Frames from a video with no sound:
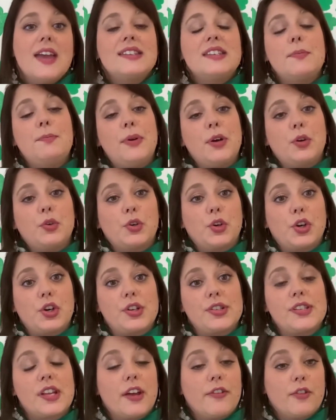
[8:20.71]
to build
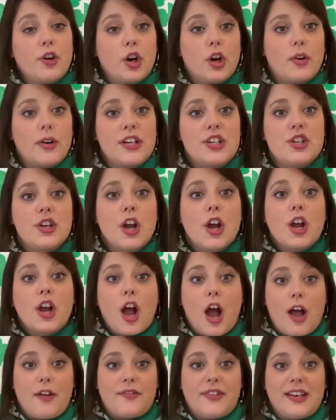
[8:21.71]
girls of courage,
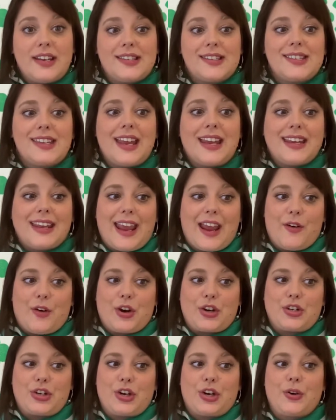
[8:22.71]
confidence, and
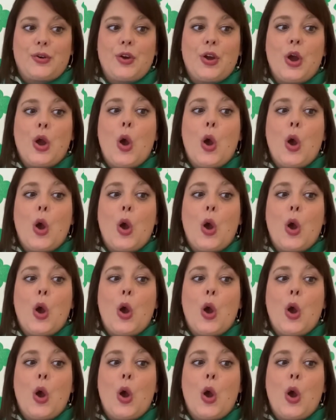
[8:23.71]
character